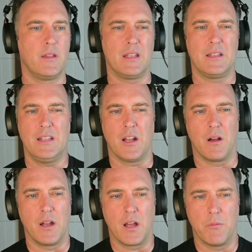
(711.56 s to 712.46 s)

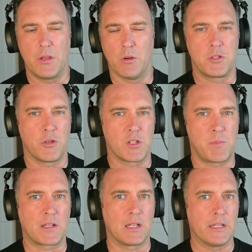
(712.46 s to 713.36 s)
I know, with all due
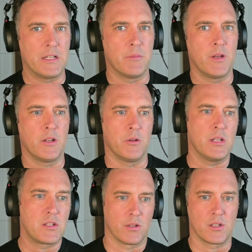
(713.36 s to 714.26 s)
respect to Lindemann, who
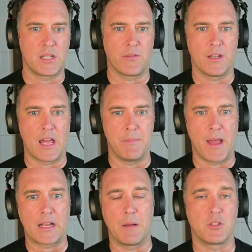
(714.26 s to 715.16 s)
is on the 7-day
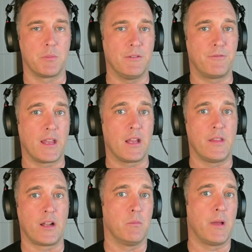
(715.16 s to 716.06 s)
backup, to be fair,
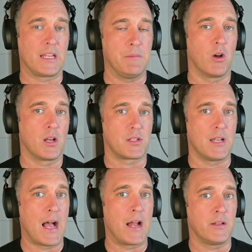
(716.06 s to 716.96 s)
and that'll make him nice and
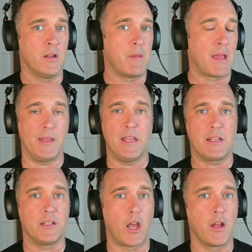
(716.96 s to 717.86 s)
hardened, and maybe he
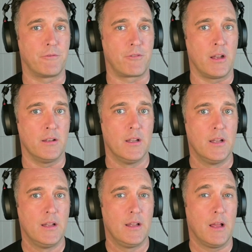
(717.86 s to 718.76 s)
can go to front
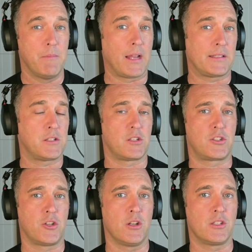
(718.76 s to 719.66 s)
and make this a
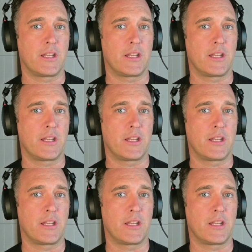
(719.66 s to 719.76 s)
stern